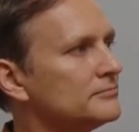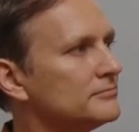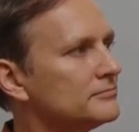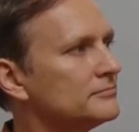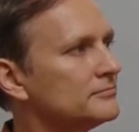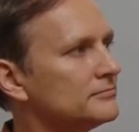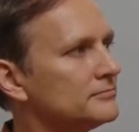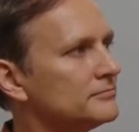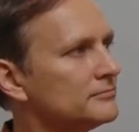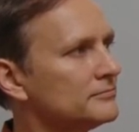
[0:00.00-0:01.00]

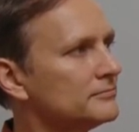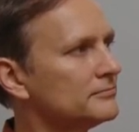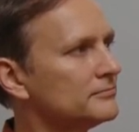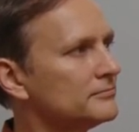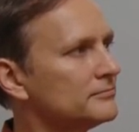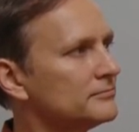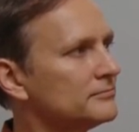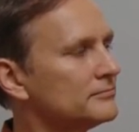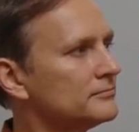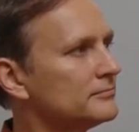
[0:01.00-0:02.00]

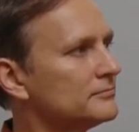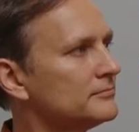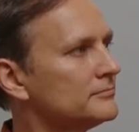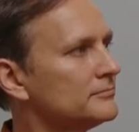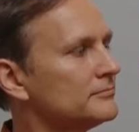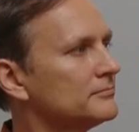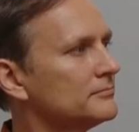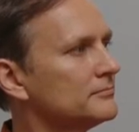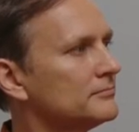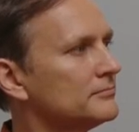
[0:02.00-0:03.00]

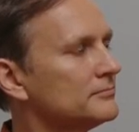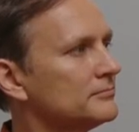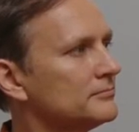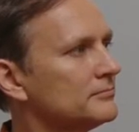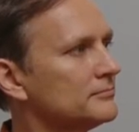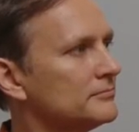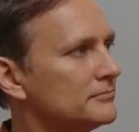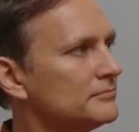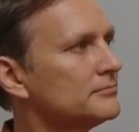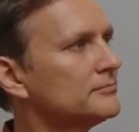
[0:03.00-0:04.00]

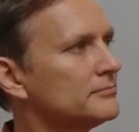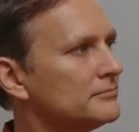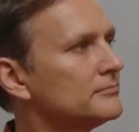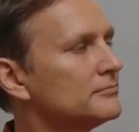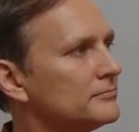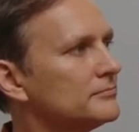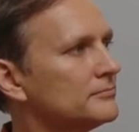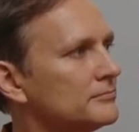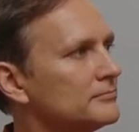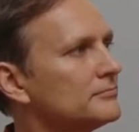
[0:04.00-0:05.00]

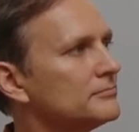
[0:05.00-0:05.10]
[no speech]